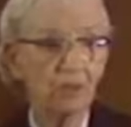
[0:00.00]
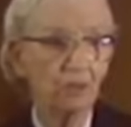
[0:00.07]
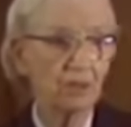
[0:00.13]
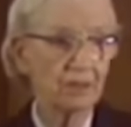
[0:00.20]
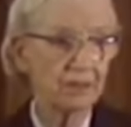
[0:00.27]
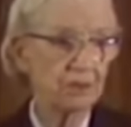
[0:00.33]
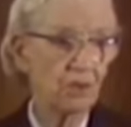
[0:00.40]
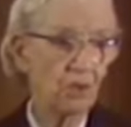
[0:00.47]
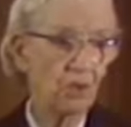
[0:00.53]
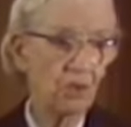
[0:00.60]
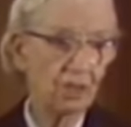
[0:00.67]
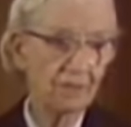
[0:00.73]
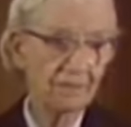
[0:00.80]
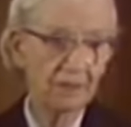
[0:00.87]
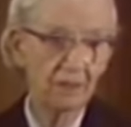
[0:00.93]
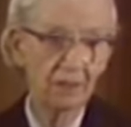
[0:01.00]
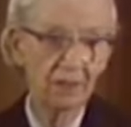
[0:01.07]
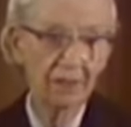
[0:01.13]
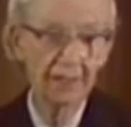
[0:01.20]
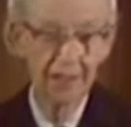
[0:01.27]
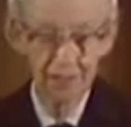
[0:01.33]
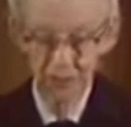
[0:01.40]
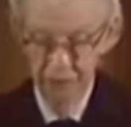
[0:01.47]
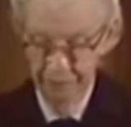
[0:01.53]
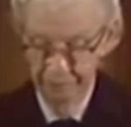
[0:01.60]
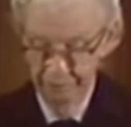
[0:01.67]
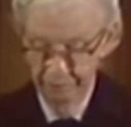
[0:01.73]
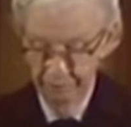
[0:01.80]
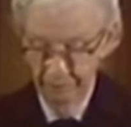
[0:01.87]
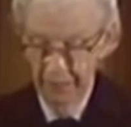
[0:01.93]
order to all of the Nordacs.
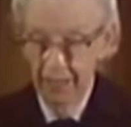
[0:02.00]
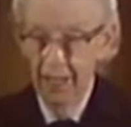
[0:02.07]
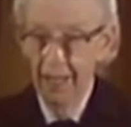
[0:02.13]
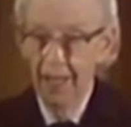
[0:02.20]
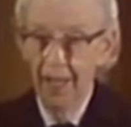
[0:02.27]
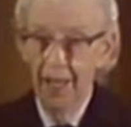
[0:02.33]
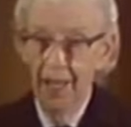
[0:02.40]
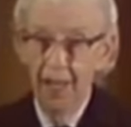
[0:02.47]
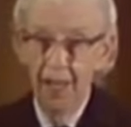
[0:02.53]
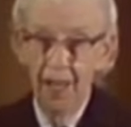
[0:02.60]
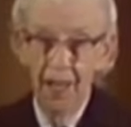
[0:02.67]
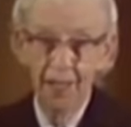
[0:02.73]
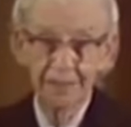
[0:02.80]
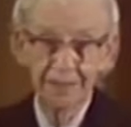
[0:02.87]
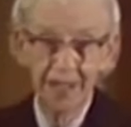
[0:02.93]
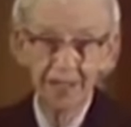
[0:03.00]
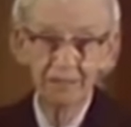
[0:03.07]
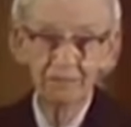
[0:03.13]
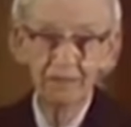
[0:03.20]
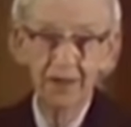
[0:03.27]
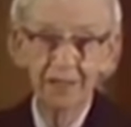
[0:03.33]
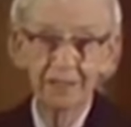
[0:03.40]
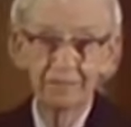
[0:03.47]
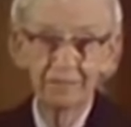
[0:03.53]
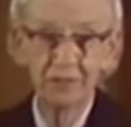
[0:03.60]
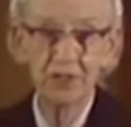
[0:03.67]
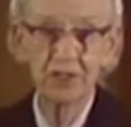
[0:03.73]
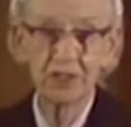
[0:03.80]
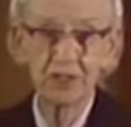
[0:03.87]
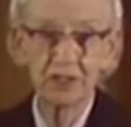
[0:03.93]
Identify the
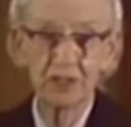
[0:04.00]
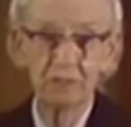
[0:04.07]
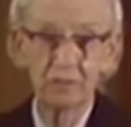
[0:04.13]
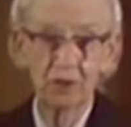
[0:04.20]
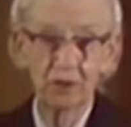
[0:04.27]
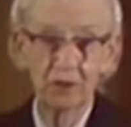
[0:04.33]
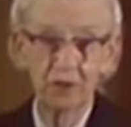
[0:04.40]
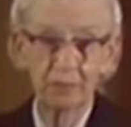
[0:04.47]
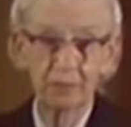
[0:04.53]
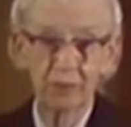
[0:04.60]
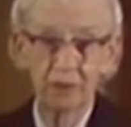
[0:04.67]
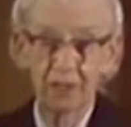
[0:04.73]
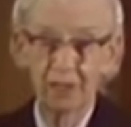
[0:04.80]
first system you're going to pull